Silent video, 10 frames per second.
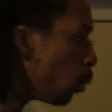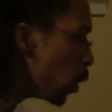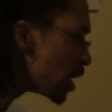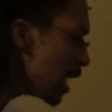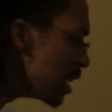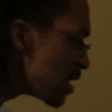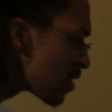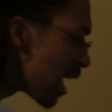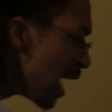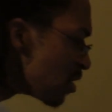which in
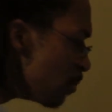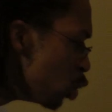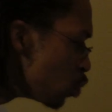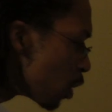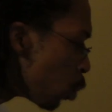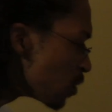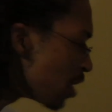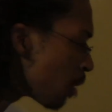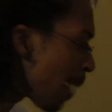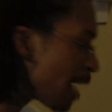this case, music was
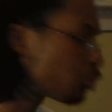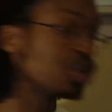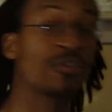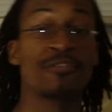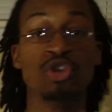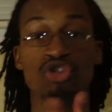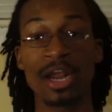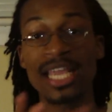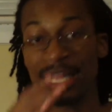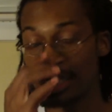done by Christopher
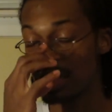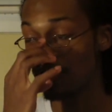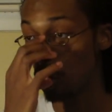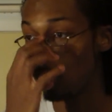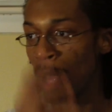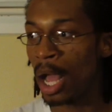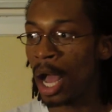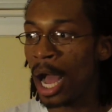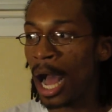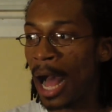Drake in this film.
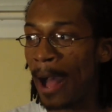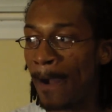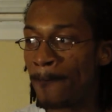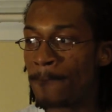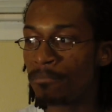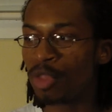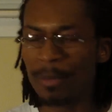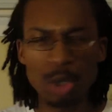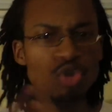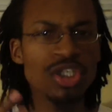The
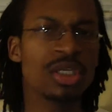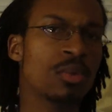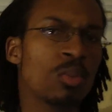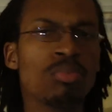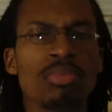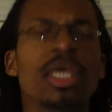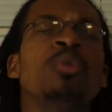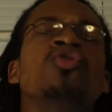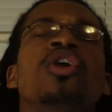music, it was